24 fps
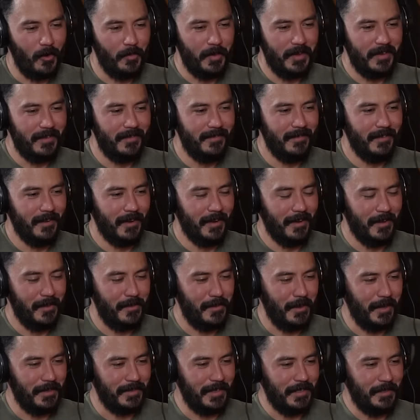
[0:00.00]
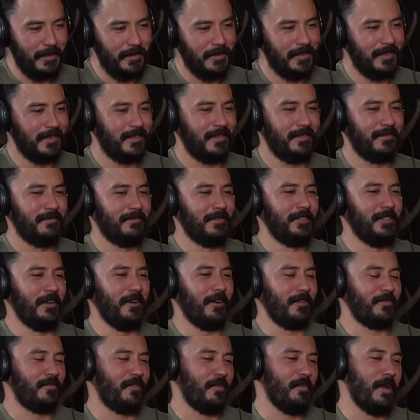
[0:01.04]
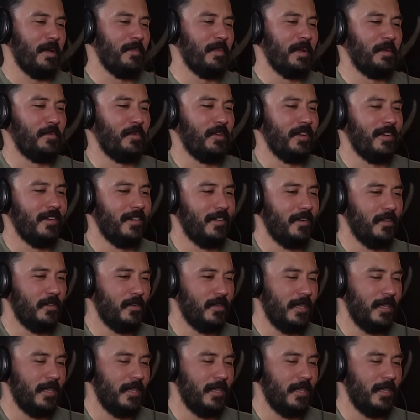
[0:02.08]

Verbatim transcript: morbid thought that you just jogged from my memory here,